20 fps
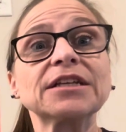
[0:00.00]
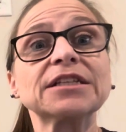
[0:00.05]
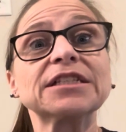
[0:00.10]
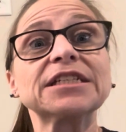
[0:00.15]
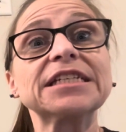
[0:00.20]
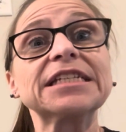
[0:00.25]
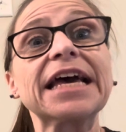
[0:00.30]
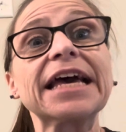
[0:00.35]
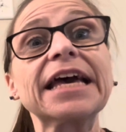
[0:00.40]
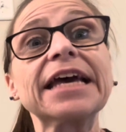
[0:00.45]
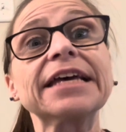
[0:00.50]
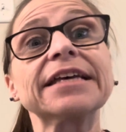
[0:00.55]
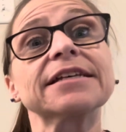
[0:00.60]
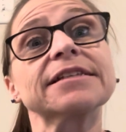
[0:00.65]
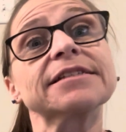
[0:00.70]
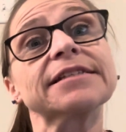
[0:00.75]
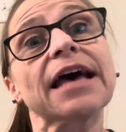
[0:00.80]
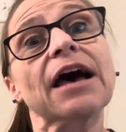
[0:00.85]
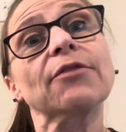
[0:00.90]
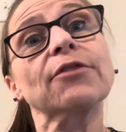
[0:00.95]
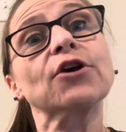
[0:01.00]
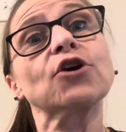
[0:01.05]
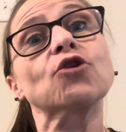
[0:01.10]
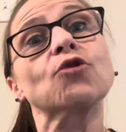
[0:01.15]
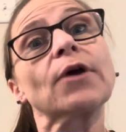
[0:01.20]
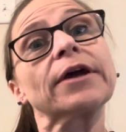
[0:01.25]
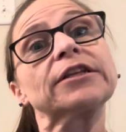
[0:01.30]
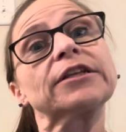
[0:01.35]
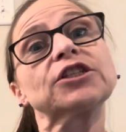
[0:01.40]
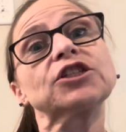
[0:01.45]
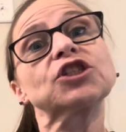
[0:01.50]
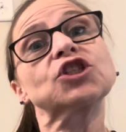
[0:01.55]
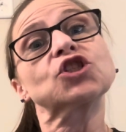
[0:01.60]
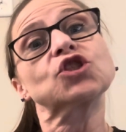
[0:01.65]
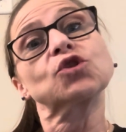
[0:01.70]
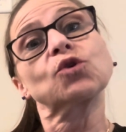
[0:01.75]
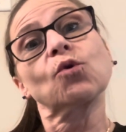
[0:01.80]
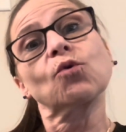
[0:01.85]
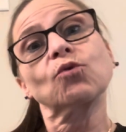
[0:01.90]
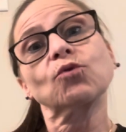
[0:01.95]
Today is How the Grinch
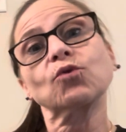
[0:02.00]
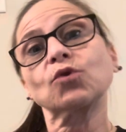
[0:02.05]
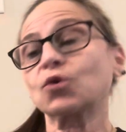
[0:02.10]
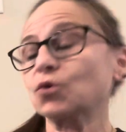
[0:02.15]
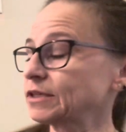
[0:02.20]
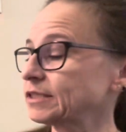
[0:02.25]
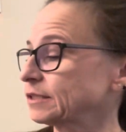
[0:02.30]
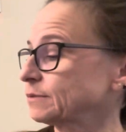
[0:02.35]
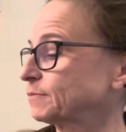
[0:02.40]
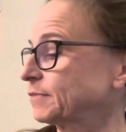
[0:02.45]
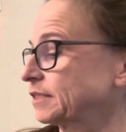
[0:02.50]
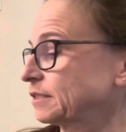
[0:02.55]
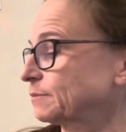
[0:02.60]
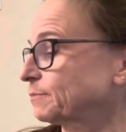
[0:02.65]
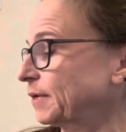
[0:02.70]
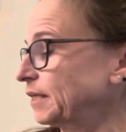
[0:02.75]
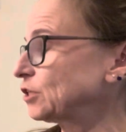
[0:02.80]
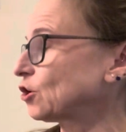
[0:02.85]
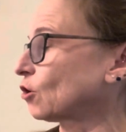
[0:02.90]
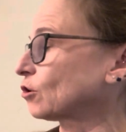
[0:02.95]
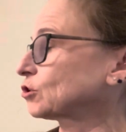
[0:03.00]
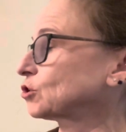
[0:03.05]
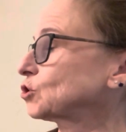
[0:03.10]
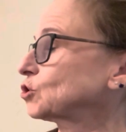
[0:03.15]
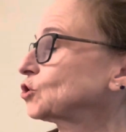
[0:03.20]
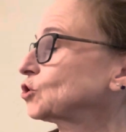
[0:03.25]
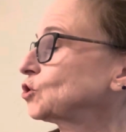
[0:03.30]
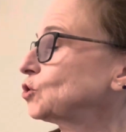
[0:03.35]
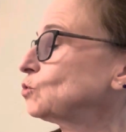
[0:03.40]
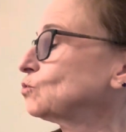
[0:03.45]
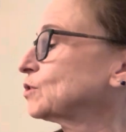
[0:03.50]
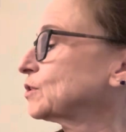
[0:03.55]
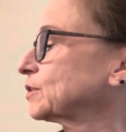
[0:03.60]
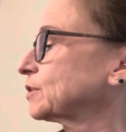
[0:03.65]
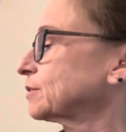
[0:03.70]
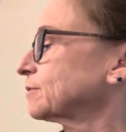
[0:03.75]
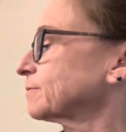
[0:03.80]
Stole Christmas by Dr. Seuss.